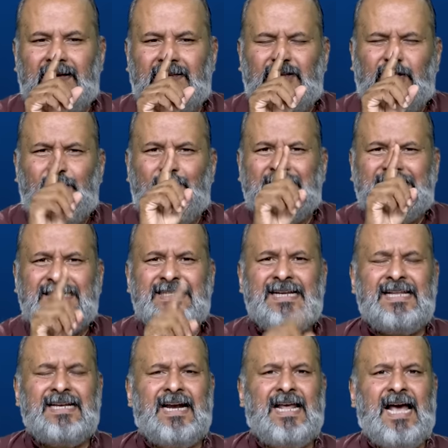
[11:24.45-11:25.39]
The question
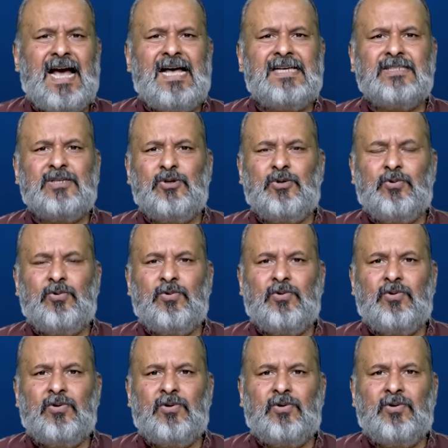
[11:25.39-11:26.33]
that I ask you
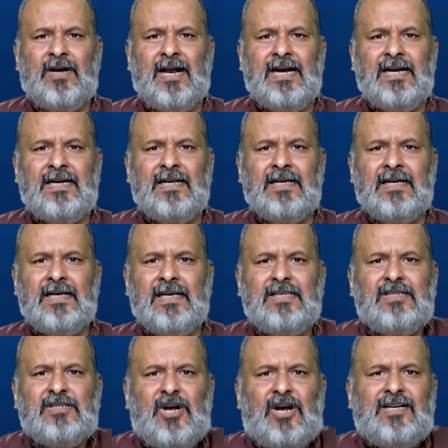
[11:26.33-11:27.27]
tonight
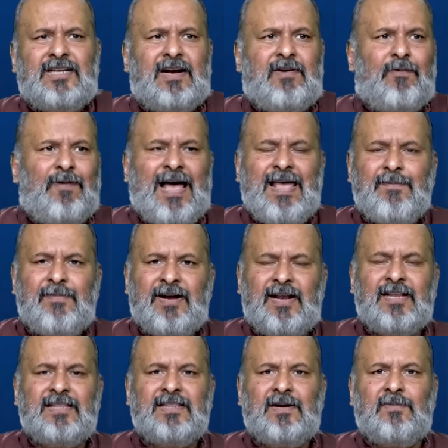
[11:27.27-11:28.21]
is not that why
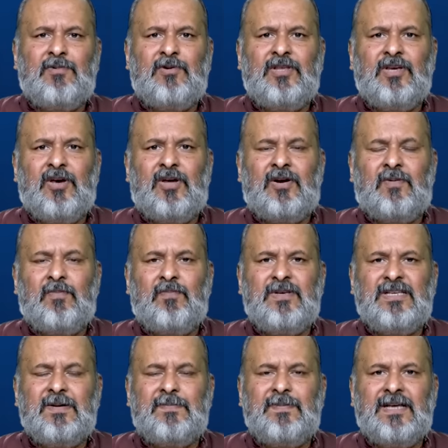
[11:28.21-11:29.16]
Narendra Modi or
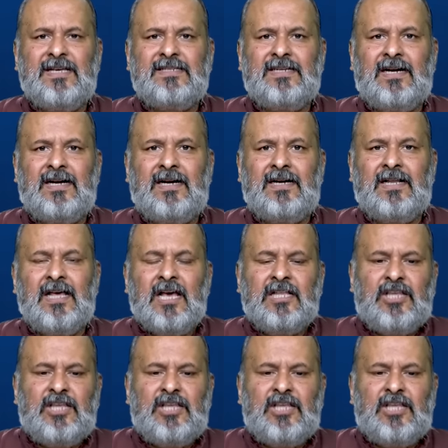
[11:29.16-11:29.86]
BJP has done it.